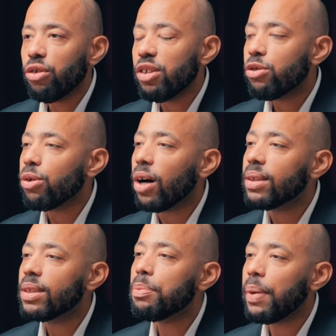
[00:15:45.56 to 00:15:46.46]
need to
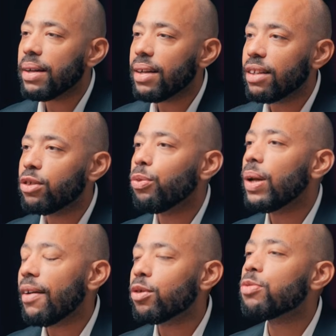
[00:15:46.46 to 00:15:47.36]
anticipate that you
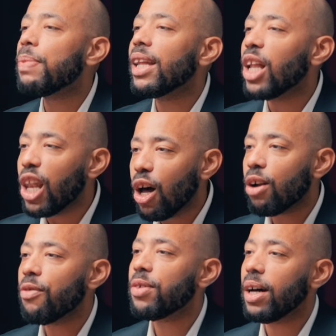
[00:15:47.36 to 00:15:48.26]
will have to spend a
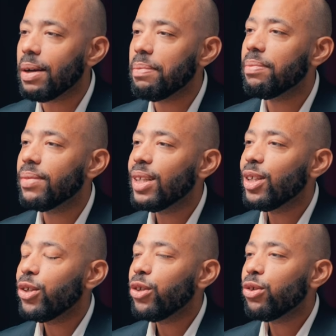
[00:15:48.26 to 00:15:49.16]
lot of time
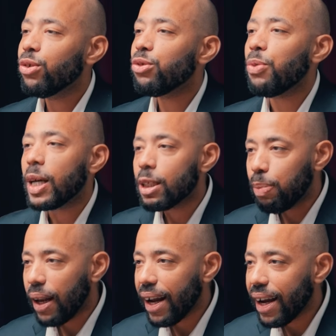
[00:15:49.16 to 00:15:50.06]
to
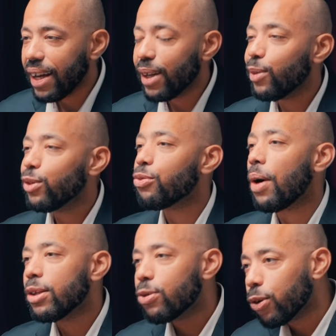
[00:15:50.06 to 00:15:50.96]
explain,
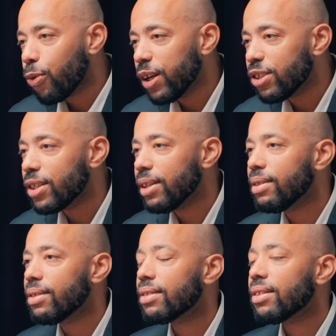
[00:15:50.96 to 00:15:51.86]
to answer
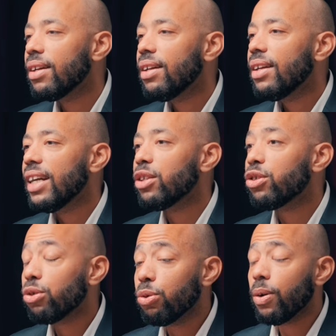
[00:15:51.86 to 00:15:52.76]
questions,
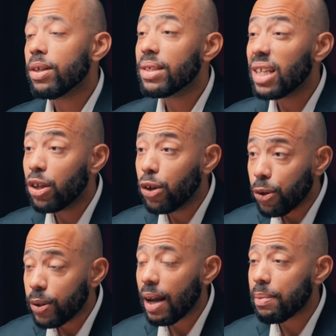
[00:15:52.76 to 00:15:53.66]
and to
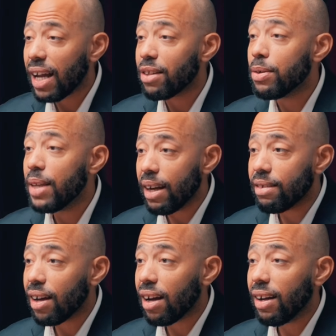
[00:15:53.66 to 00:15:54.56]
secure them that the
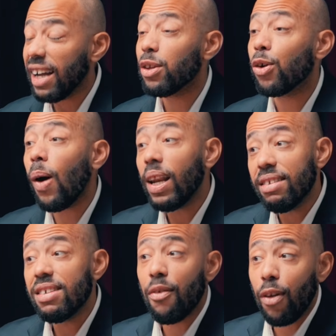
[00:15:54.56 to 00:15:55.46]
data and the
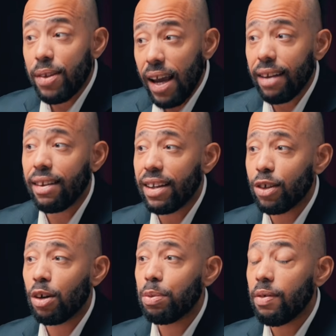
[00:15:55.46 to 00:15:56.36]
quality of the data
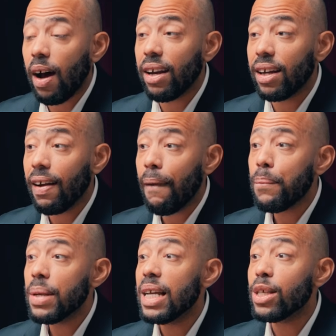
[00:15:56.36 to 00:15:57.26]
that you're providing
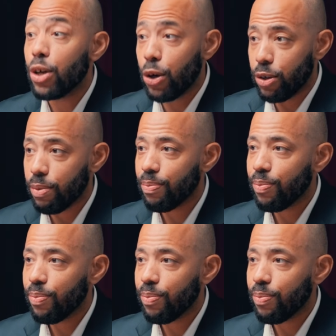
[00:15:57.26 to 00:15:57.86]
is good.